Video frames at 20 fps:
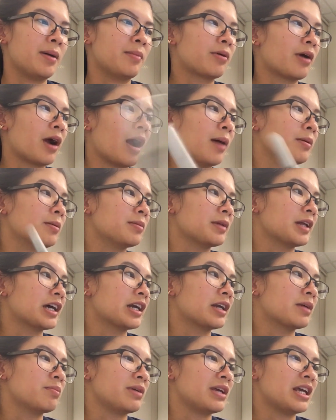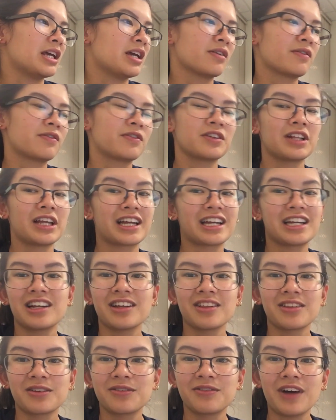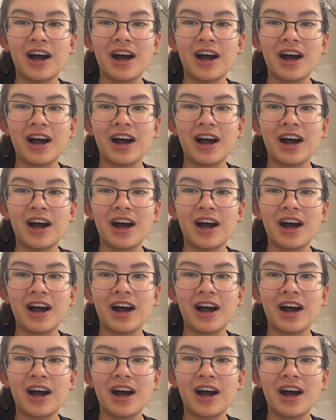I'm probably gonna be here for like another